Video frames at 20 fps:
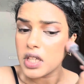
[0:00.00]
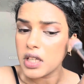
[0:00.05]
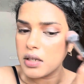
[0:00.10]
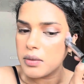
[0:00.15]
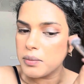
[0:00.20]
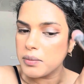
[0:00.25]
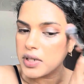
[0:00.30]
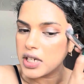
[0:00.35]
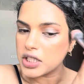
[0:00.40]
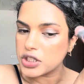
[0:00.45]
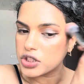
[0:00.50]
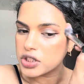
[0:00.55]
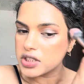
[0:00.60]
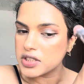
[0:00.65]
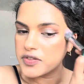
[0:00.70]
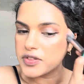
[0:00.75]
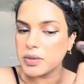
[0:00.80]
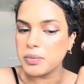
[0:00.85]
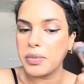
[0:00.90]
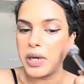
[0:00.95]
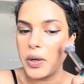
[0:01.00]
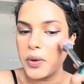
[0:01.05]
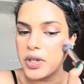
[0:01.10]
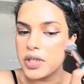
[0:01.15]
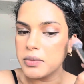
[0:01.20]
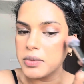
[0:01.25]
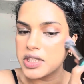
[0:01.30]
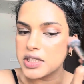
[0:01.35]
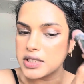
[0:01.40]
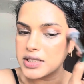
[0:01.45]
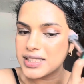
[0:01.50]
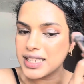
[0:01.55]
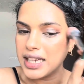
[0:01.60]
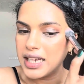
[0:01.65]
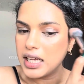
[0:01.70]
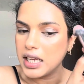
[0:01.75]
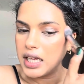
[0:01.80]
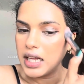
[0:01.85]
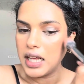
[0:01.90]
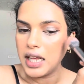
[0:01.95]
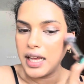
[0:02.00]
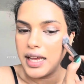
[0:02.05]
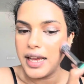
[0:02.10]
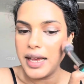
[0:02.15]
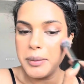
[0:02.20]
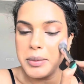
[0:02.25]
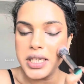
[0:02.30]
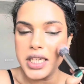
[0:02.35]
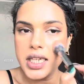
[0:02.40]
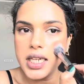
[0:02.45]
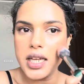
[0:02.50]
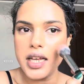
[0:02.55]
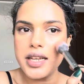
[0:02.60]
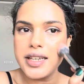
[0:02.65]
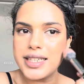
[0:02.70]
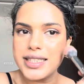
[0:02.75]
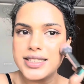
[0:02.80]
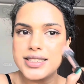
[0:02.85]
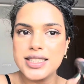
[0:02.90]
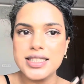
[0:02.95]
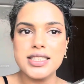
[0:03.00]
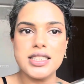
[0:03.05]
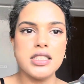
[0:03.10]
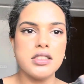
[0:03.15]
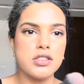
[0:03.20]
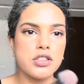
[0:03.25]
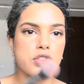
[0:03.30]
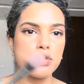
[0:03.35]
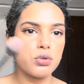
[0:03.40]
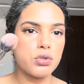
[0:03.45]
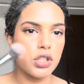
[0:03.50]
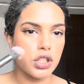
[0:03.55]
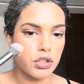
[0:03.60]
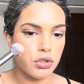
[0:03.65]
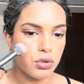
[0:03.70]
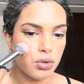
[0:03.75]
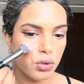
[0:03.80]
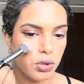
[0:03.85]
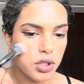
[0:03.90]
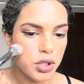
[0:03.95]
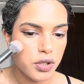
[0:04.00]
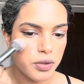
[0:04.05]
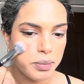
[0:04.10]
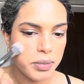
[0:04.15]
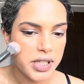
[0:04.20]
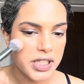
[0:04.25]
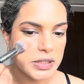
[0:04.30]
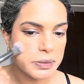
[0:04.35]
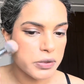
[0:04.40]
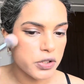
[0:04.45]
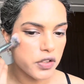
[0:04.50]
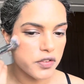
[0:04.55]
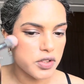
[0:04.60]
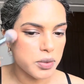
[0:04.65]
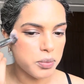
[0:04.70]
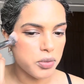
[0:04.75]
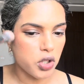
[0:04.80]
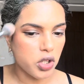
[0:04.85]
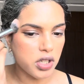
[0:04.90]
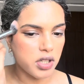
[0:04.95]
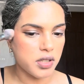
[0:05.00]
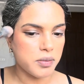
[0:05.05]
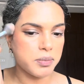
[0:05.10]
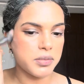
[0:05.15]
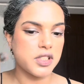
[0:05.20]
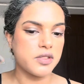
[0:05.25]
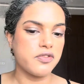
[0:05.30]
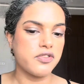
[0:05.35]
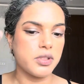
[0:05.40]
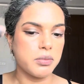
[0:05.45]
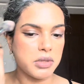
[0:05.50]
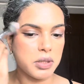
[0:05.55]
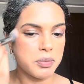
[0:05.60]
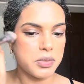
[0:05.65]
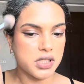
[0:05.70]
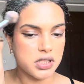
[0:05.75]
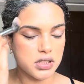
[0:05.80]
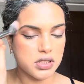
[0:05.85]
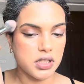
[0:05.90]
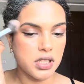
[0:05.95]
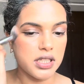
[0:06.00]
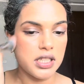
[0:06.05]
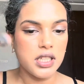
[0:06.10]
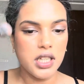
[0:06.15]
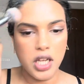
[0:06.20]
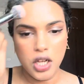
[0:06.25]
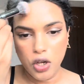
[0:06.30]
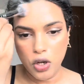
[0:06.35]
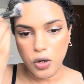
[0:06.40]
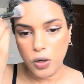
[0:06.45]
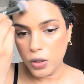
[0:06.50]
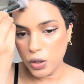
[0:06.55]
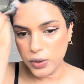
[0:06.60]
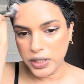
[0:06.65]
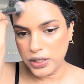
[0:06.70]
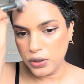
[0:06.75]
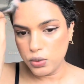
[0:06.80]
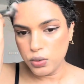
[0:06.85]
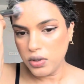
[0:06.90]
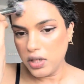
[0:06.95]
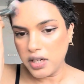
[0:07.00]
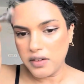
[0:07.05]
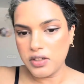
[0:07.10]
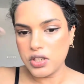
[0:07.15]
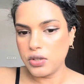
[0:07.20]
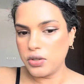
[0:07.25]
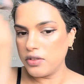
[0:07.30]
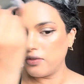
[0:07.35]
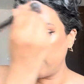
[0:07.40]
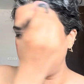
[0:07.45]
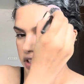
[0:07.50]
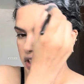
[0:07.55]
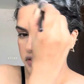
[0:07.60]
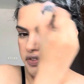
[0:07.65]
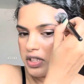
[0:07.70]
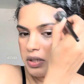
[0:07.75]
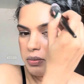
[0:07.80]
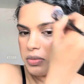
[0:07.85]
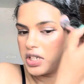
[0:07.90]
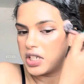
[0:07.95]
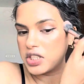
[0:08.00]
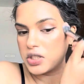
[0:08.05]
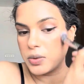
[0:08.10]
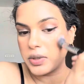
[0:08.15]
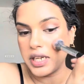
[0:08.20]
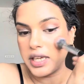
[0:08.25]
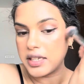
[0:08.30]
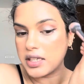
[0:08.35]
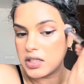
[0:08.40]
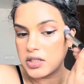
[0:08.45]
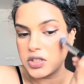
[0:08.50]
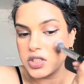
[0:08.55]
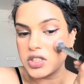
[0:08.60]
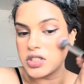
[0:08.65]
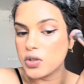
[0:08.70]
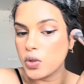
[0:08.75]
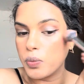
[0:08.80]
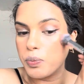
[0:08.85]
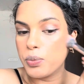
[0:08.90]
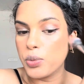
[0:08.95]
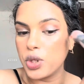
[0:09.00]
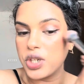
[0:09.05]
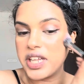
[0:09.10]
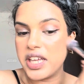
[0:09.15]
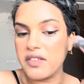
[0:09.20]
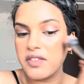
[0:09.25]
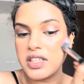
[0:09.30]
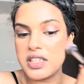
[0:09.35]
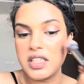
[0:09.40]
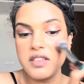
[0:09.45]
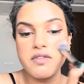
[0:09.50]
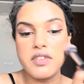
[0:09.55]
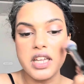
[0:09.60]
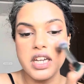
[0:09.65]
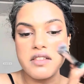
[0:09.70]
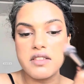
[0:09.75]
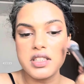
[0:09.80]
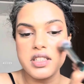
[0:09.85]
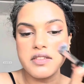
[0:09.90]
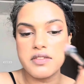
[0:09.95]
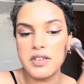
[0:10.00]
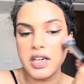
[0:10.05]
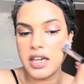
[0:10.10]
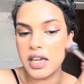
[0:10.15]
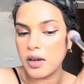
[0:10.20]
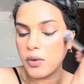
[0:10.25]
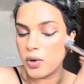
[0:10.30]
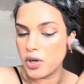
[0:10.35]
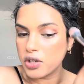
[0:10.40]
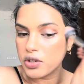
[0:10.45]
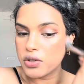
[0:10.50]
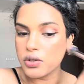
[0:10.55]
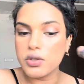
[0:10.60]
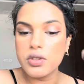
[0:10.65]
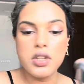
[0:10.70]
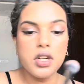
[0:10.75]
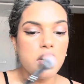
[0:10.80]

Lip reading: brushes for powder, because I mean, it's just easier to control the placement of the product for me personally. Although I do love a good fluffy brush where I can just put everything wherever the fuck I want to,